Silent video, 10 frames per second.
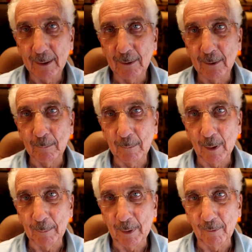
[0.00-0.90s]

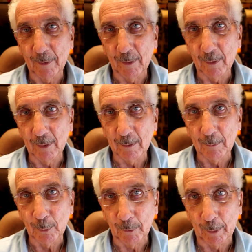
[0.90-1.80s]
I'm giving
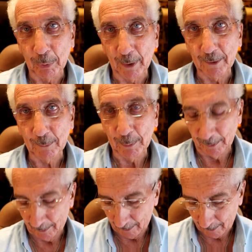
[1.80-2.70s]
your
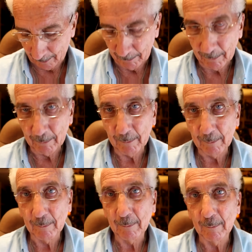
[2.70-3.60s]
replacement
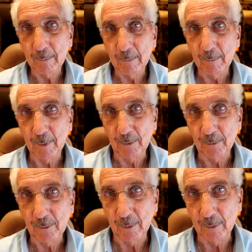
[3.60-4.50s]

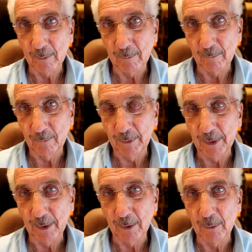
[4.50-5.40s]
this
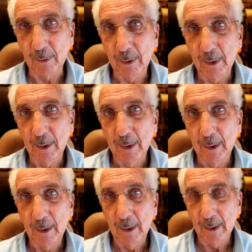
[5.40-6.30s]
video,
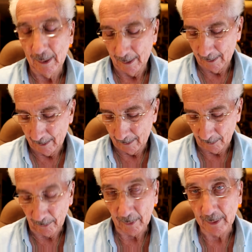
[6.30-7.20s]

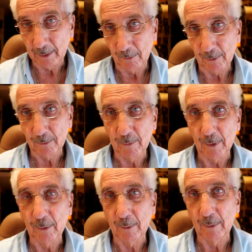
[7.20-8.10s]
or the link to this
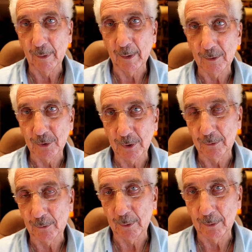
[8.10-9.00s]
video, and then
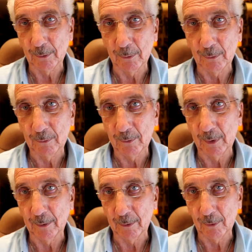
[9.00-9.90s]
she's going to
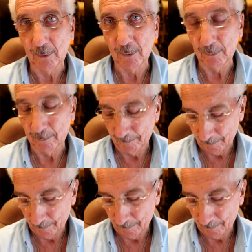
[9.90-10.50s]
send it to you.